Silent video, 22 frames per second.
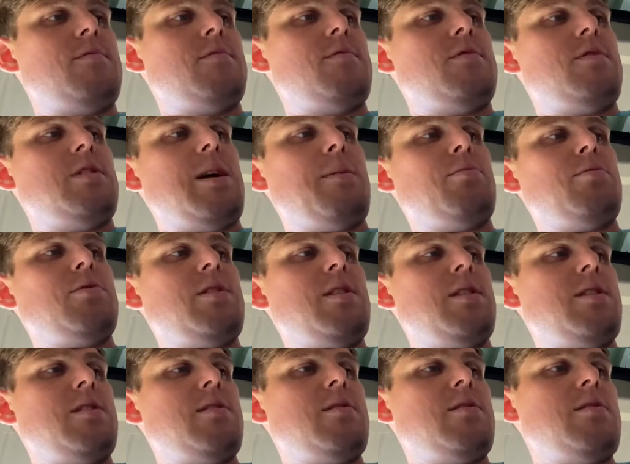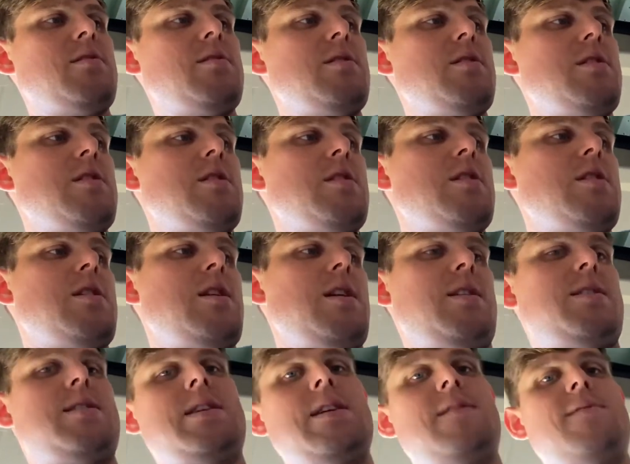double din
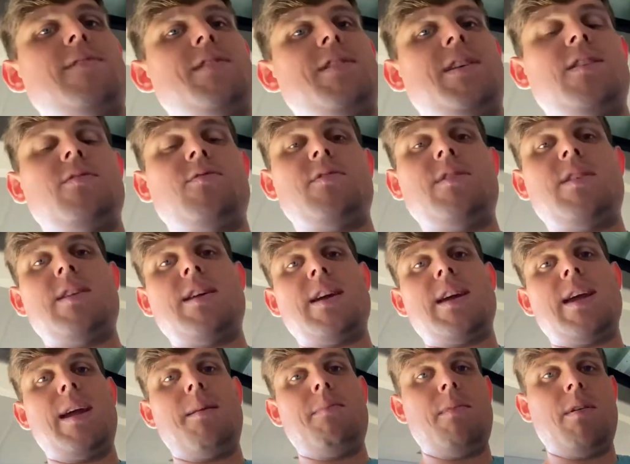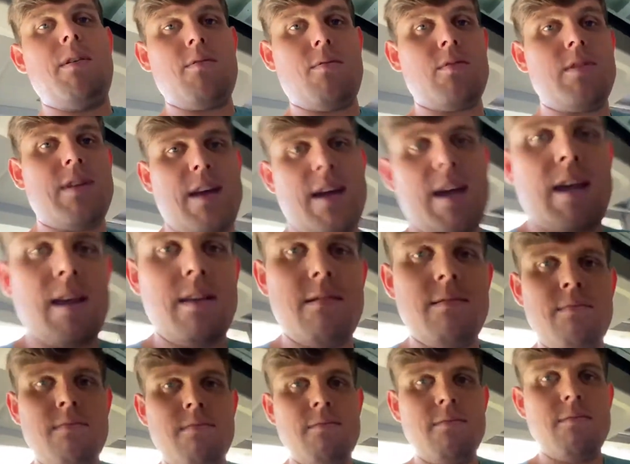instead of the single din that came in, or the head
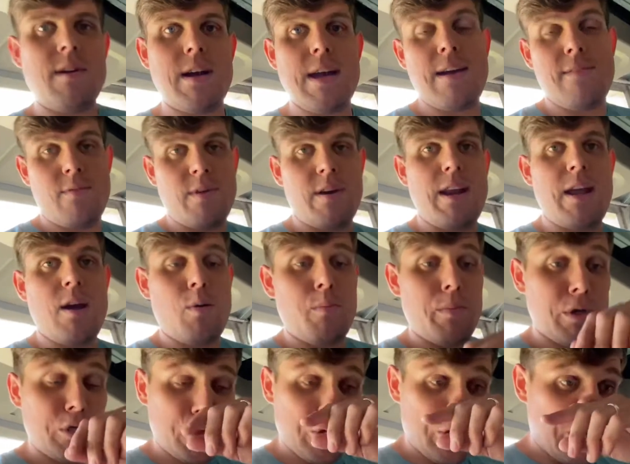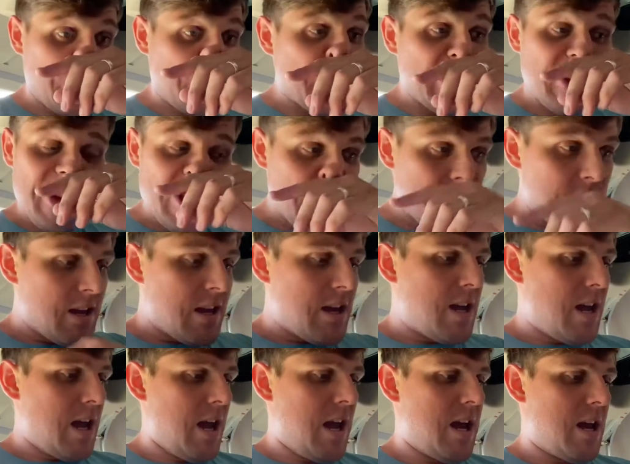I have right now in my truck,
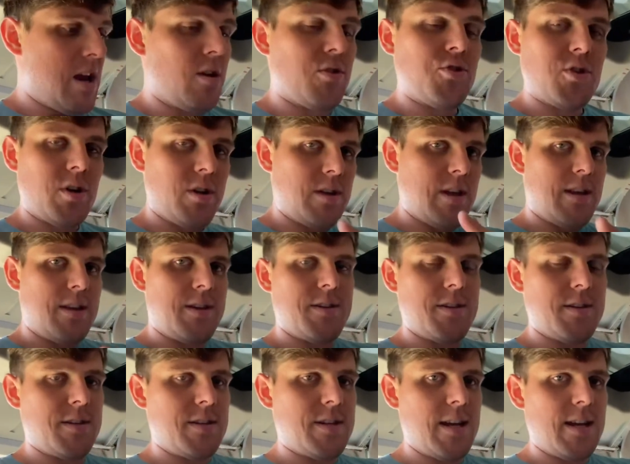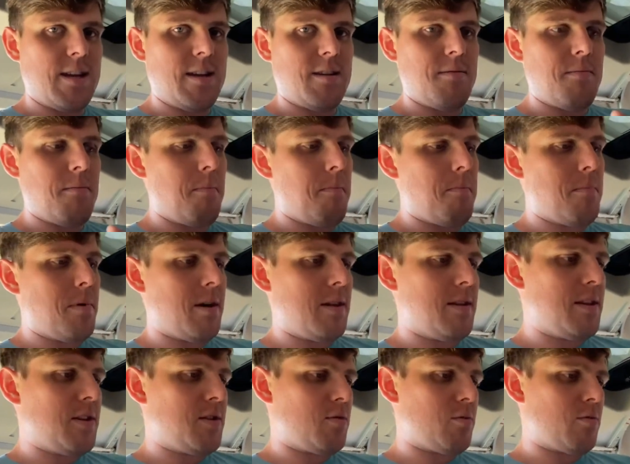and I'll show you that in just a second.
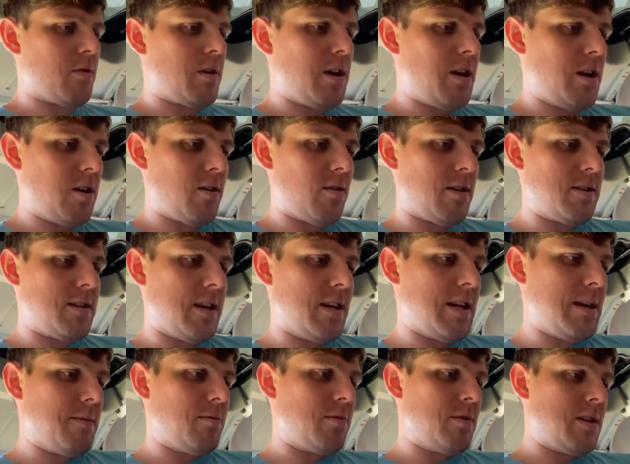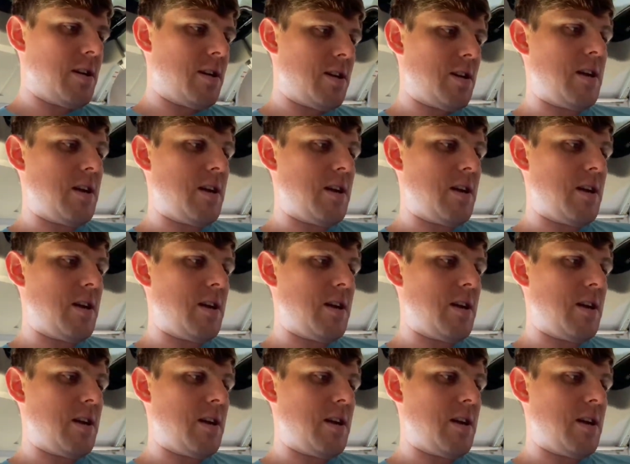But this one right here is a double din,